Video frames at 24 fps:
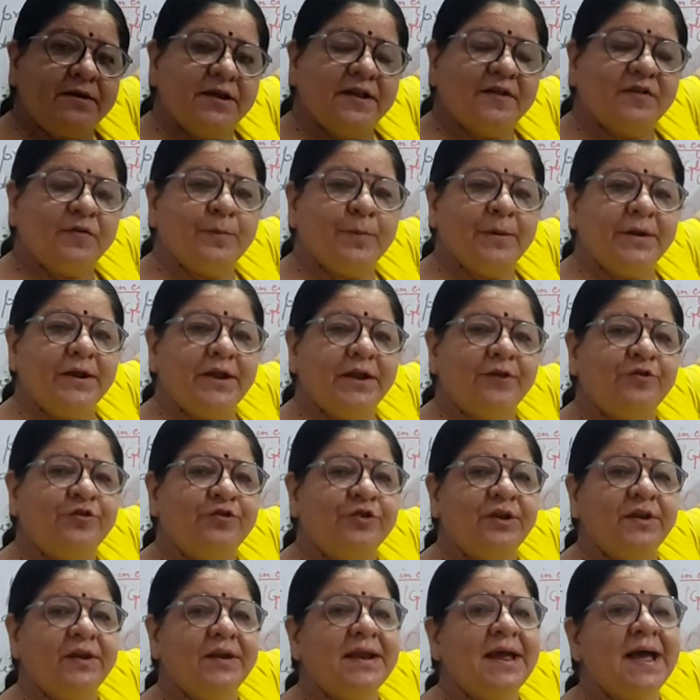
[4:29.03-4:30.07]

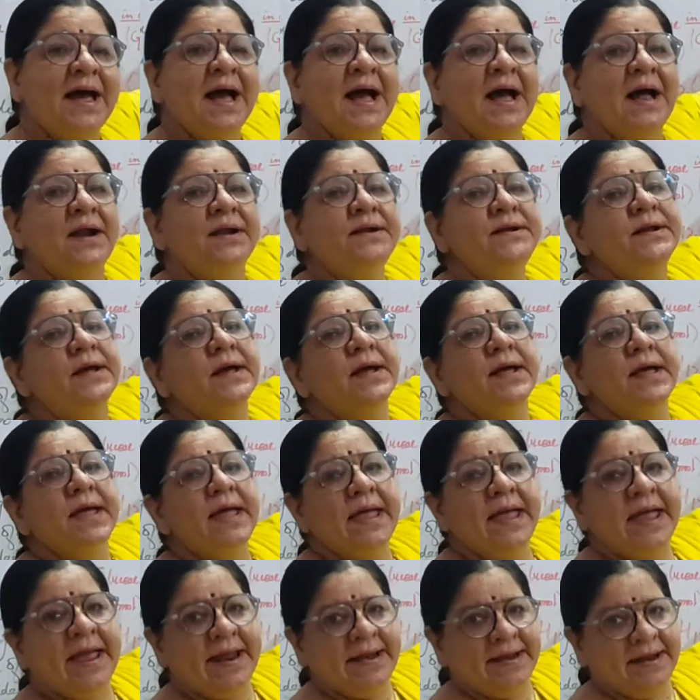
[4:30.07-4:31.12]
respiration and
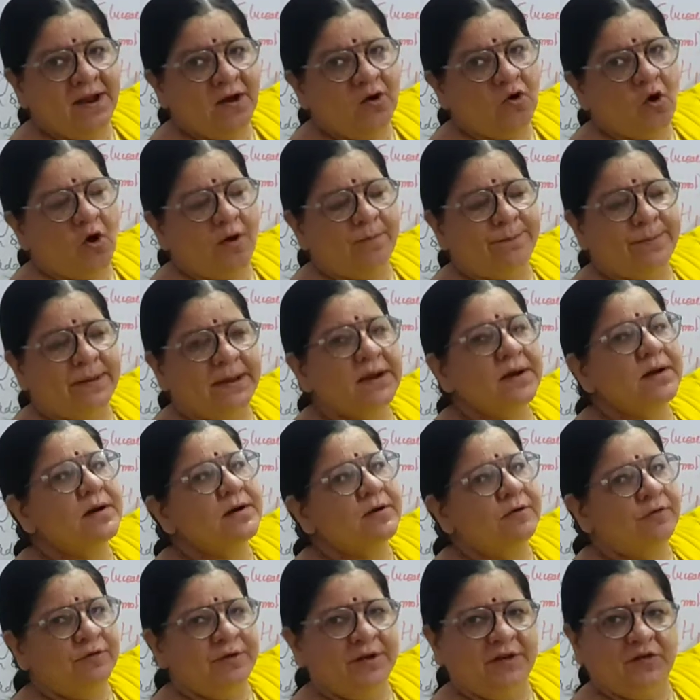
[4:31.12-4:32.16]
anaerobic
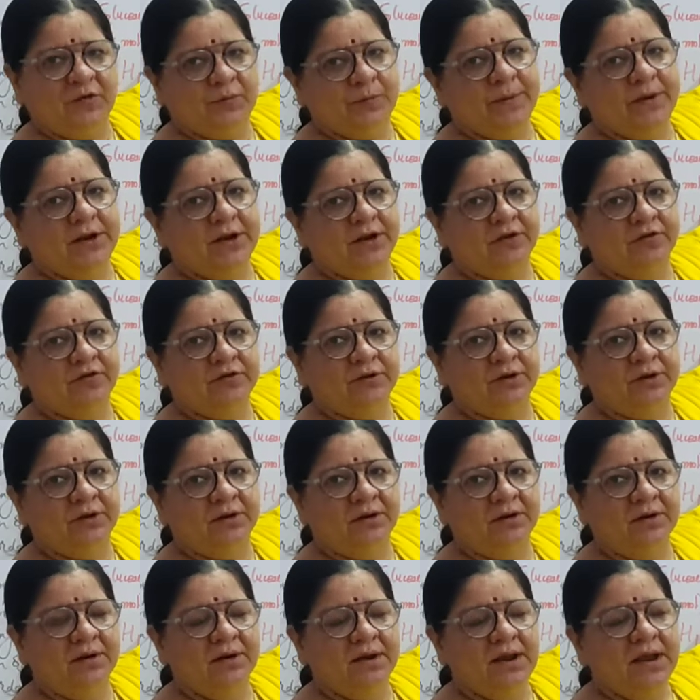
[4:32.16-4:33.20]
respiration.
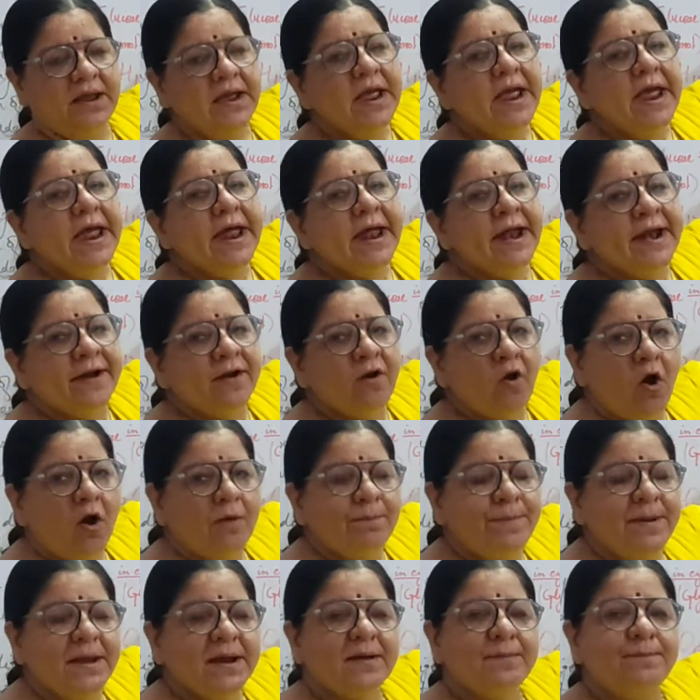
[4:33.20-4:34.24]

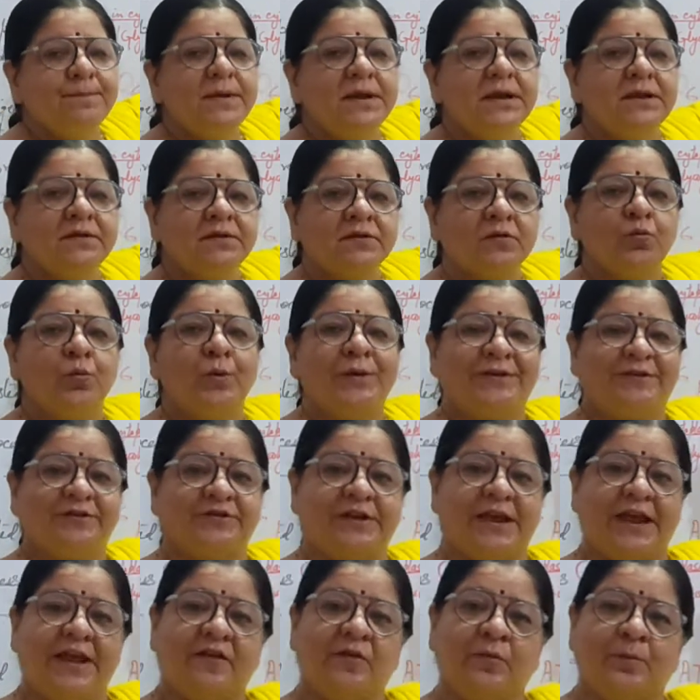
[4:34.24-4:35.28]
Aerobic means which
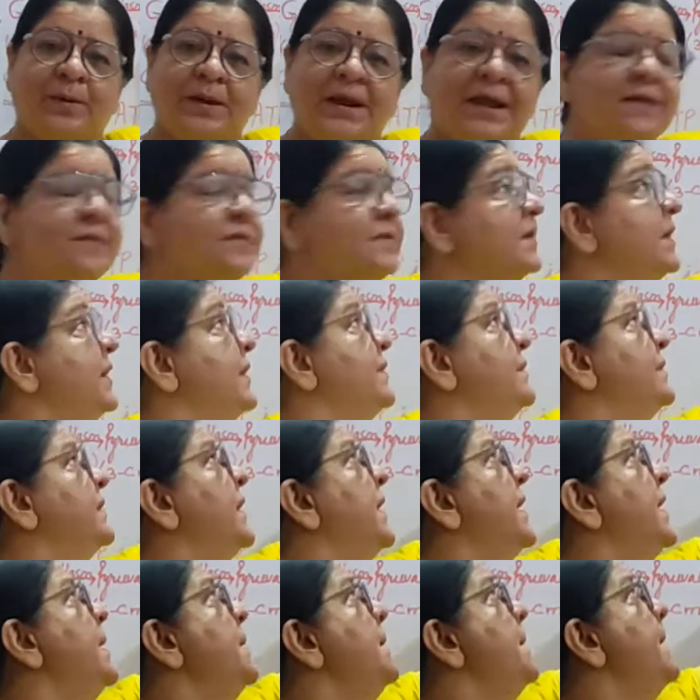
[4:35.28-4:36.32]
takes place in
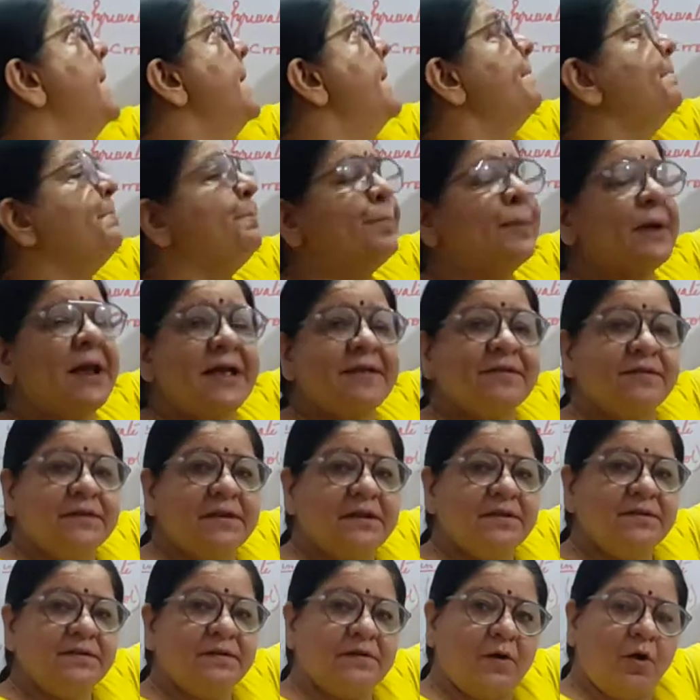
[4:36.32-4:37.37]
the
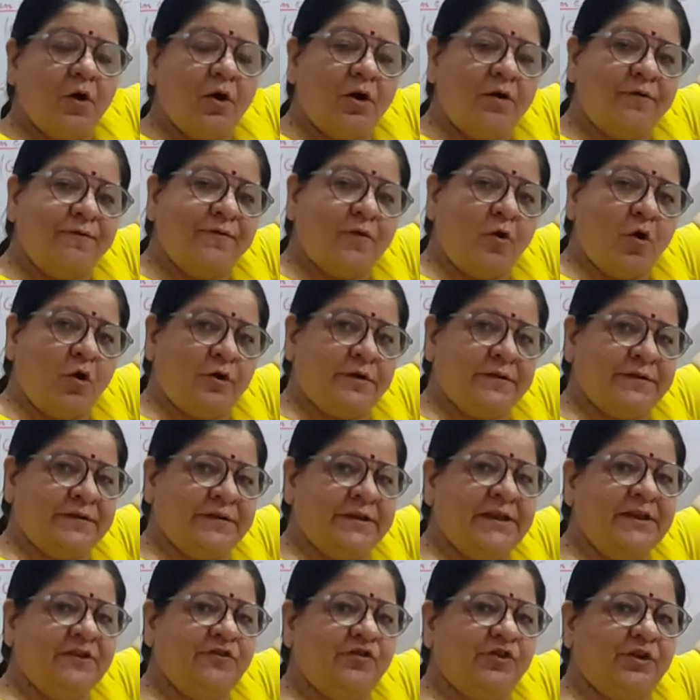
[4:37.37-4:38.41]
presence of
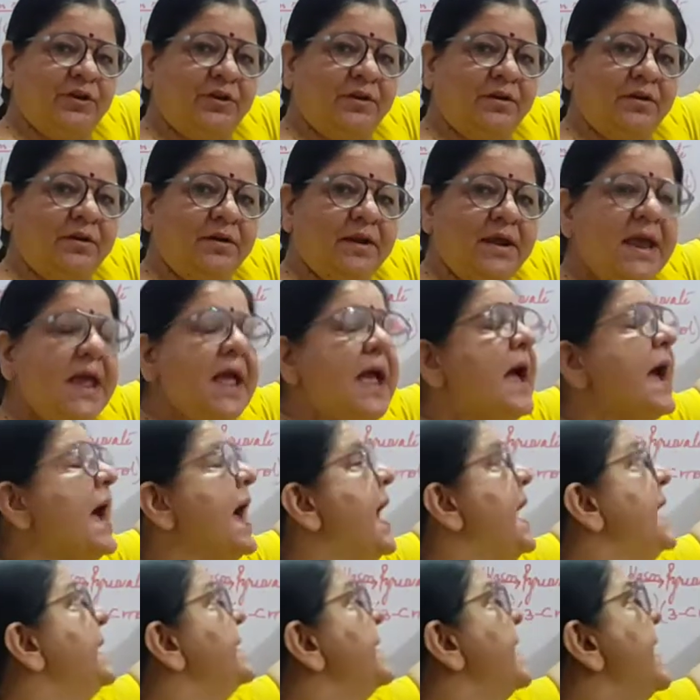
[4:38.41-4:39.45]
oxygen,
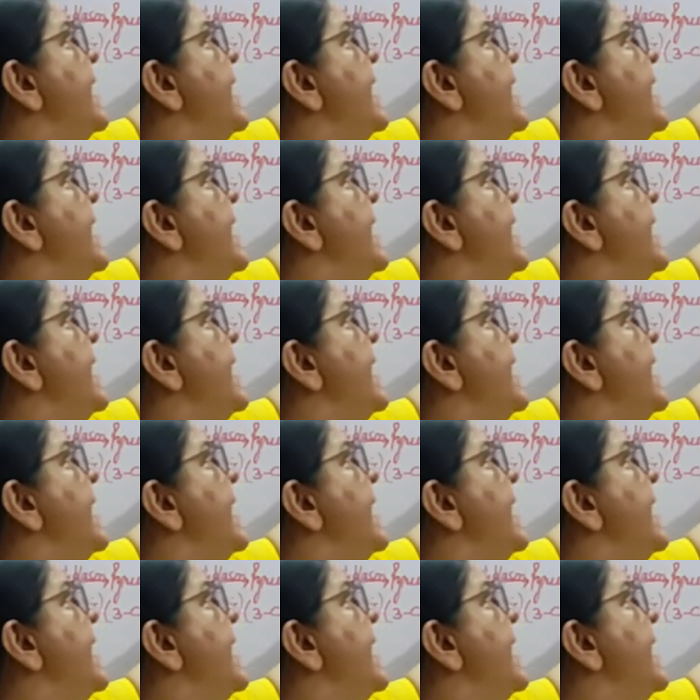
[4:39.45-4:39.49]
and